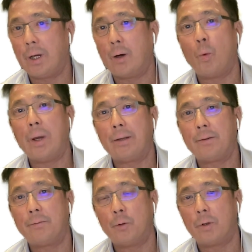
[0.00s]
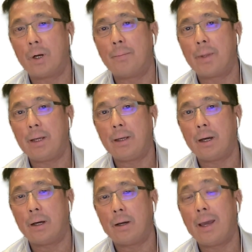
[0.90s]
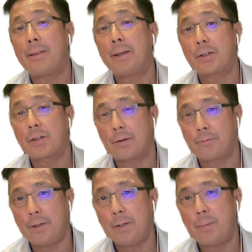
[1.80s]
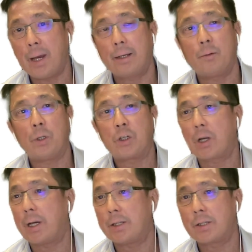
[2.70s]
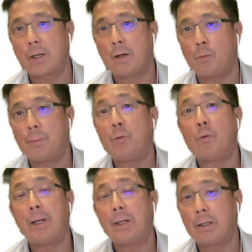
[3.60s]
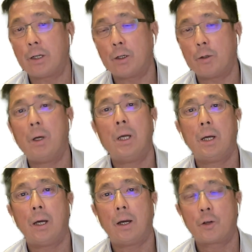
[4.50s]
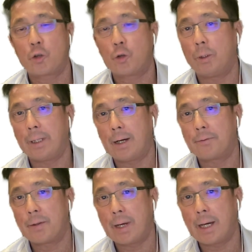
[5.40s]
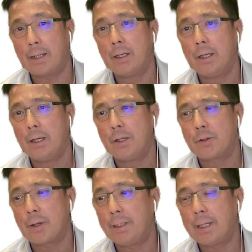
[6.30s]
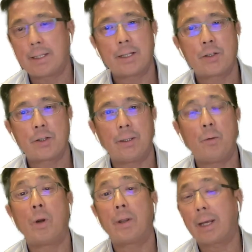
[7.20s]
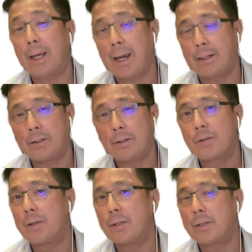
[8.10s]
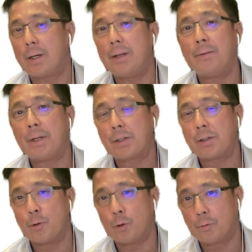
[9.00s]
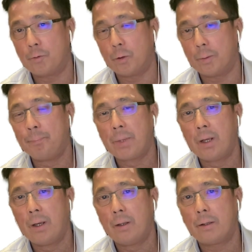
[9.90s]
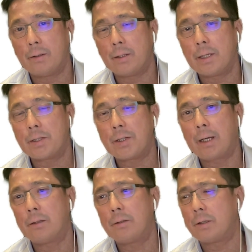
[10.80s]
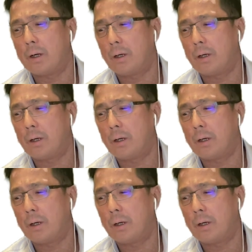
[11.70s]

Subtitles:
are waiting for the ethics feedback, in which case we'll be ready to go shortly after that. So I think that's certainly one of the catalysts that investors look for. The second